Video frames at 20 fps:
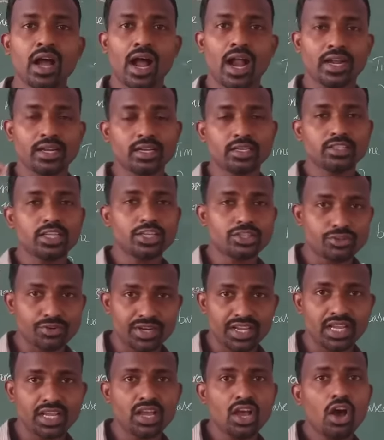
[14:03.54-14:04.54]
under the
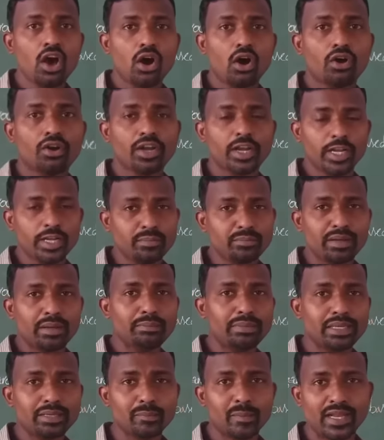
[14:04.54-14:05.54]
tree or in
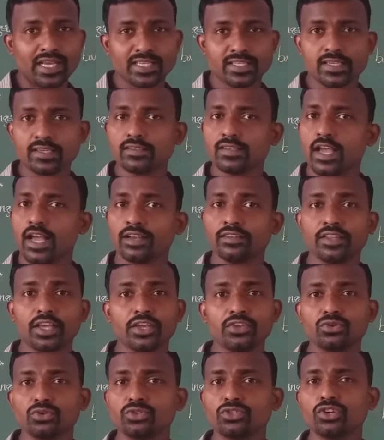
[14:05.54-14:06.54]
public places, and
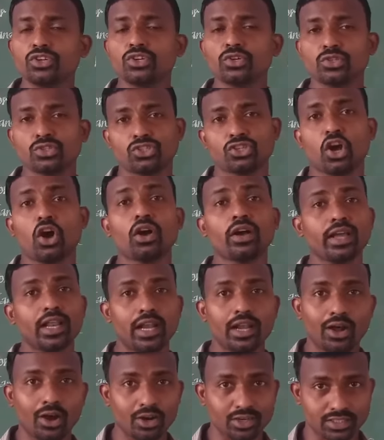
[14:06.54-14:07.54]
they used to talk a
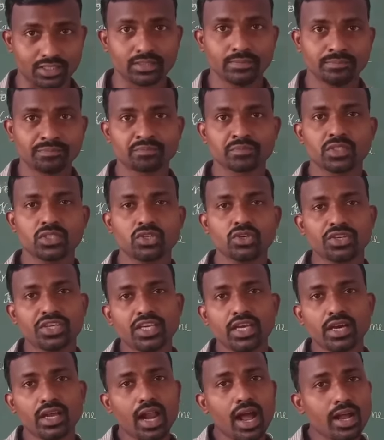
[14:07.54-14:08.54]
lot. So
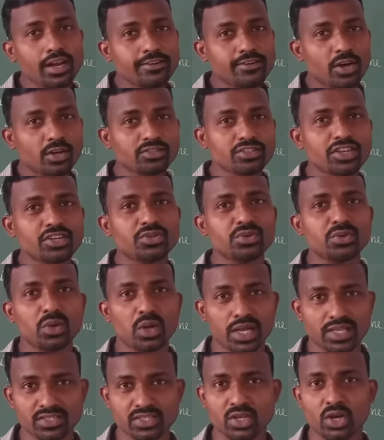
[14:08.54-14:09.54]
here our doctor too
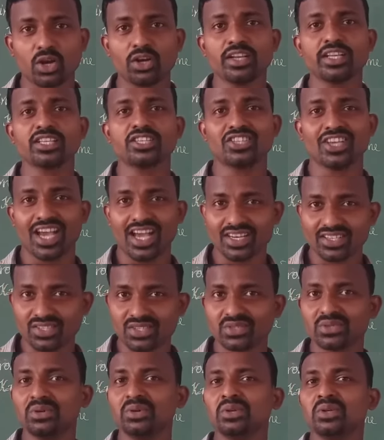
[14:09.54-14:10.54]
has got a chance
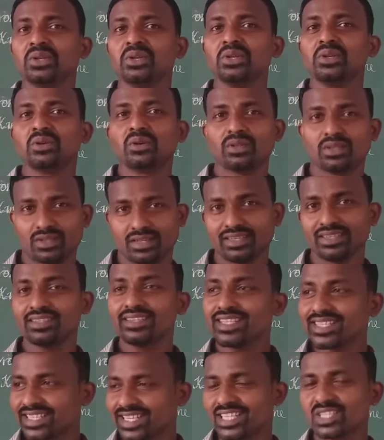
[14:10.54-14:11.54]
to
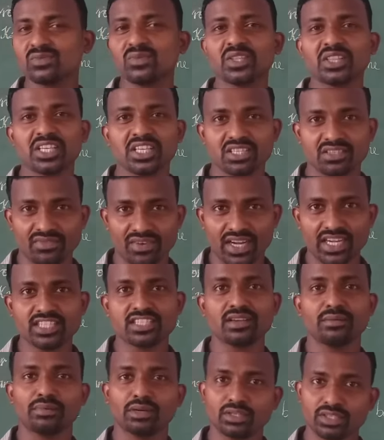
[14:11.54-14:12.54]
discuss with his friends
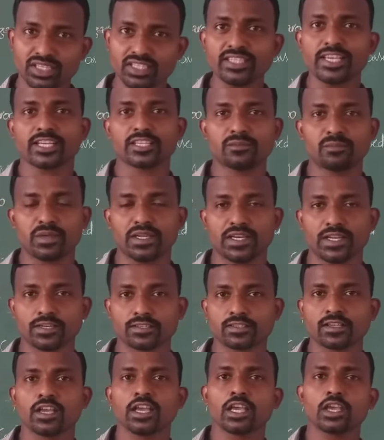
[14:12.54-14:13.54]
about his
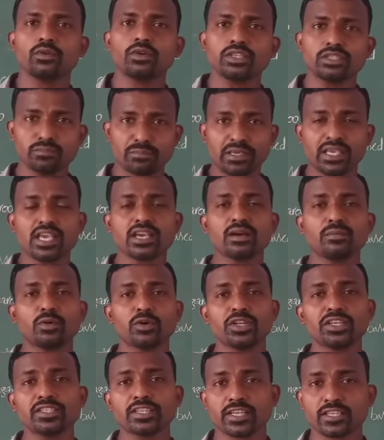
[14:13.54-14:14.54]
experience. He was speaking about
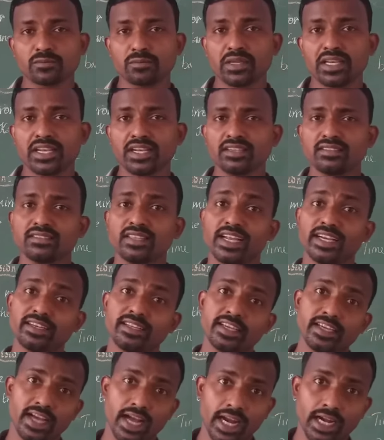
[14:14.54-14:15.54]
his experience that
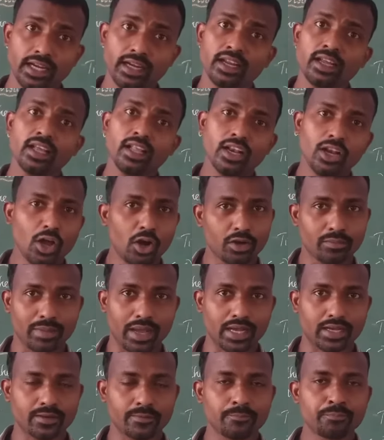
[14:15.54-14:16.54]
he had long
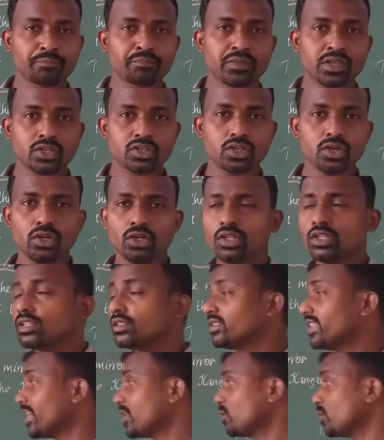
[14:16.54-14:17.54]
back. So
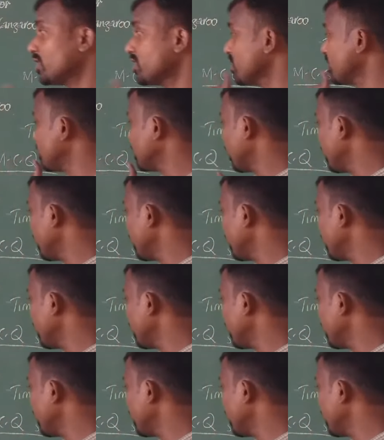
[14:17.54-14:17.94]
that was the